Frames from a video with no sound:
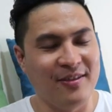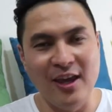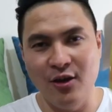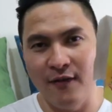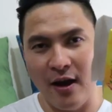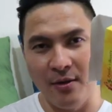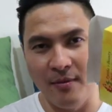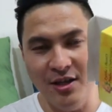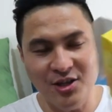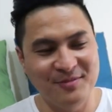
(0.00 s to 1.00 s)
Thank you very
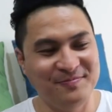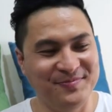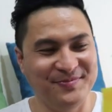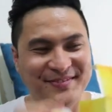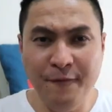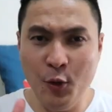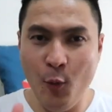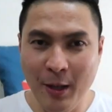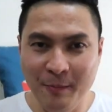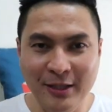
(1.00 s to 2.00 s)
much. If you
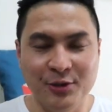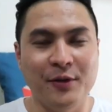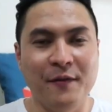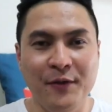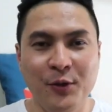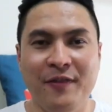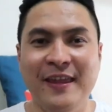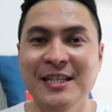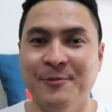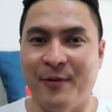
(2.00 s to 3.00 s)
want me to review
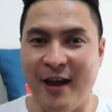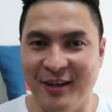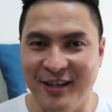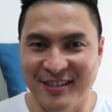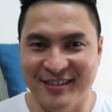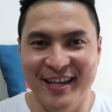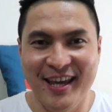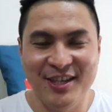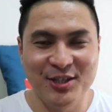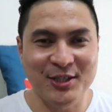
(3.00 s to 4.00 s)
these products,
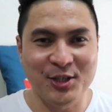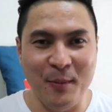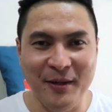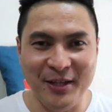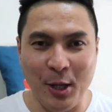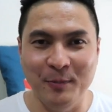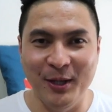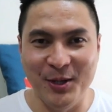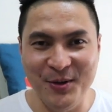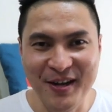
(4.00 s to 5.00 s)
just comment down
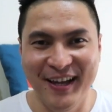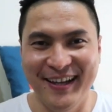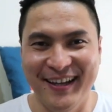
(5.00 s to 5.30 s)
below.